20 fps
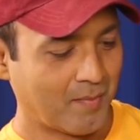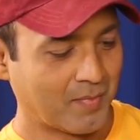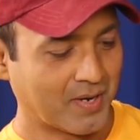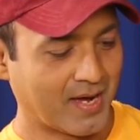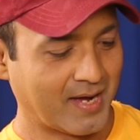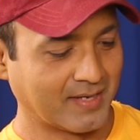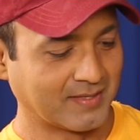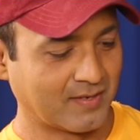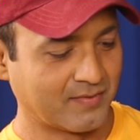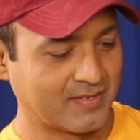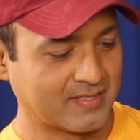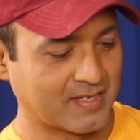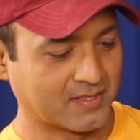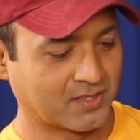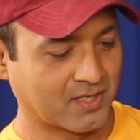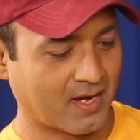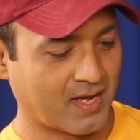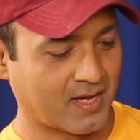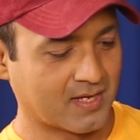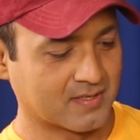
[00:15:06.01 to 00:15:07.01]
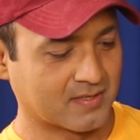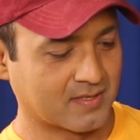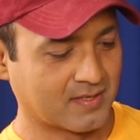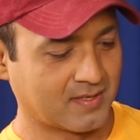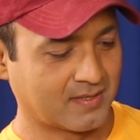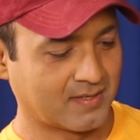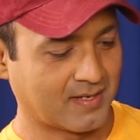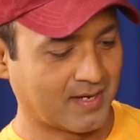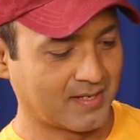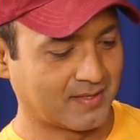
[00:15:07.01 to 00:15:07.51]
But either way, I shall
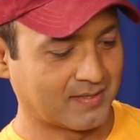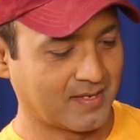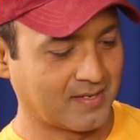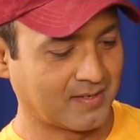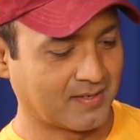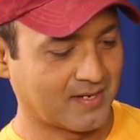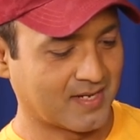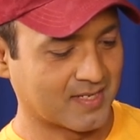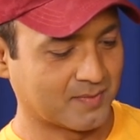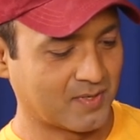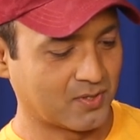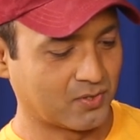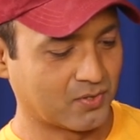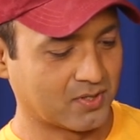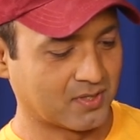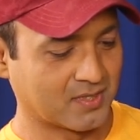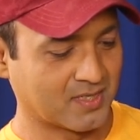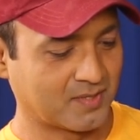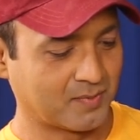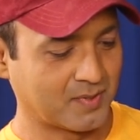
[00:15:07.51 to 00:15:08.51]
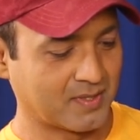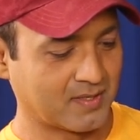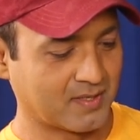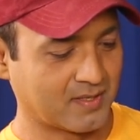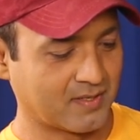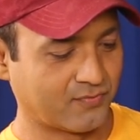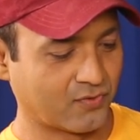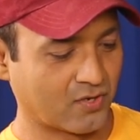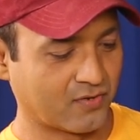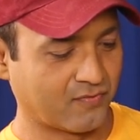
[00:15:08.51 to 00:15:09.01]
answer it. I think a husband should just be
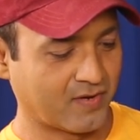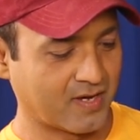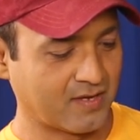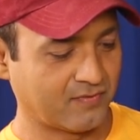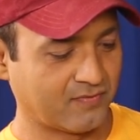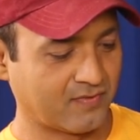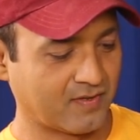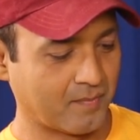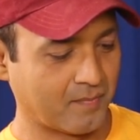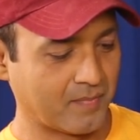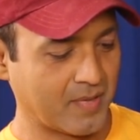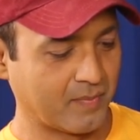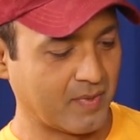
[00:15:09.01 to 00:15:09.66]
there for a wife.